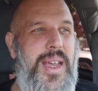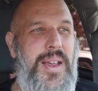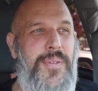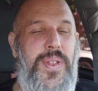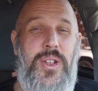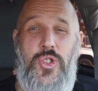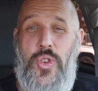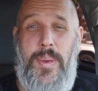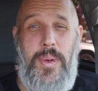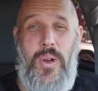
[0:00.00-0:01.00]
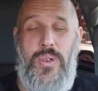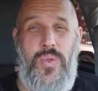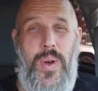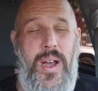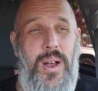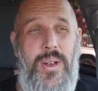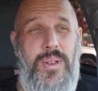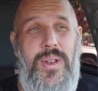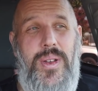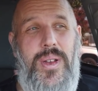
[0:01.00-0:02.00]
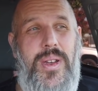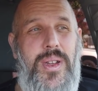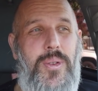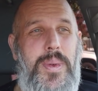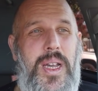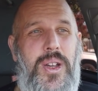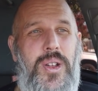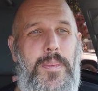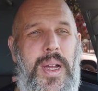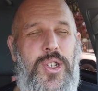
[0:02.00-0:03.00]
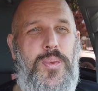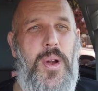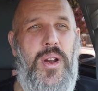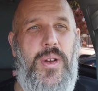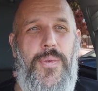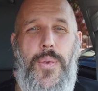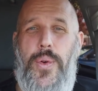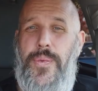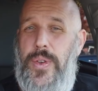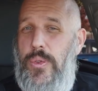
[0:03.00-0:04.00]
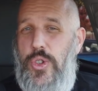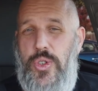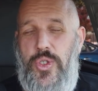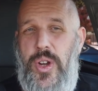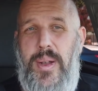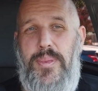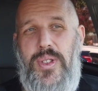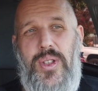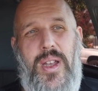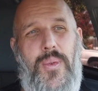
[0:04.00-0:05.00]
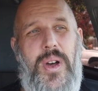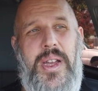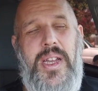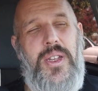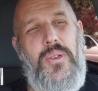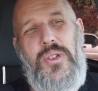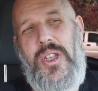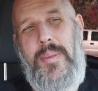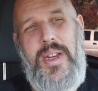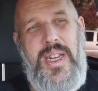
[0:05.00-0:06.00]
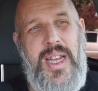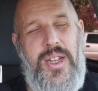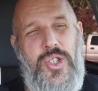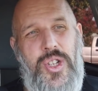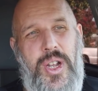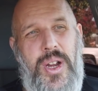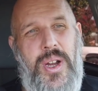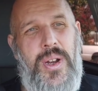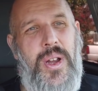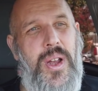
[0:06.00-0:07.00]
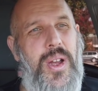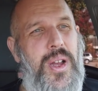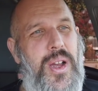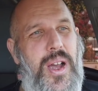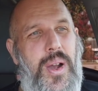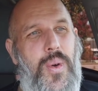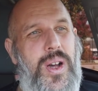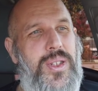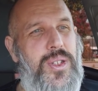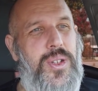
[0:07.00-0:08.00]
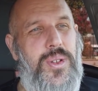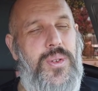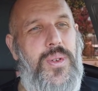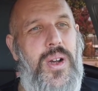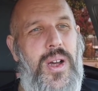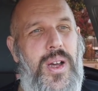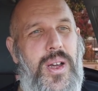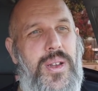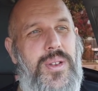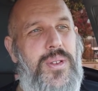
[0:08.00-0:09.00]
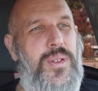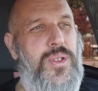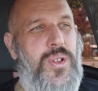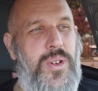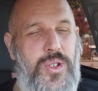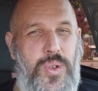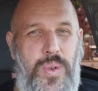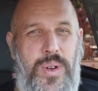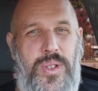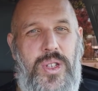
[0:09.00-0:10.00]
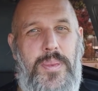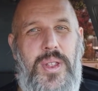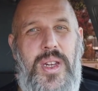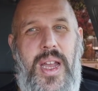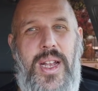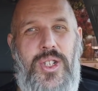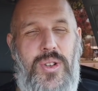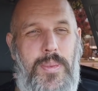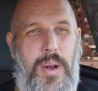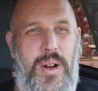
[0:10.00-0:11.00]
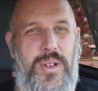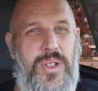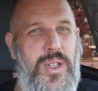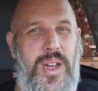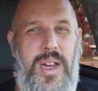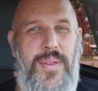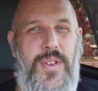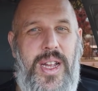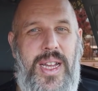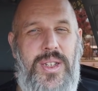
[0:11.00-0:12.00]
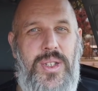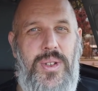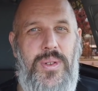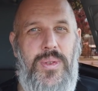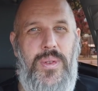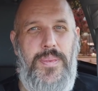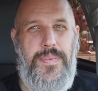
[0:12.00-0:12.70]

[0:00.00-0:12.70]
if this trip goes well, it'll be a good benchmark for future trips. I want to hit Yosemite next year. I want to start touring some of the national parks that I never get to.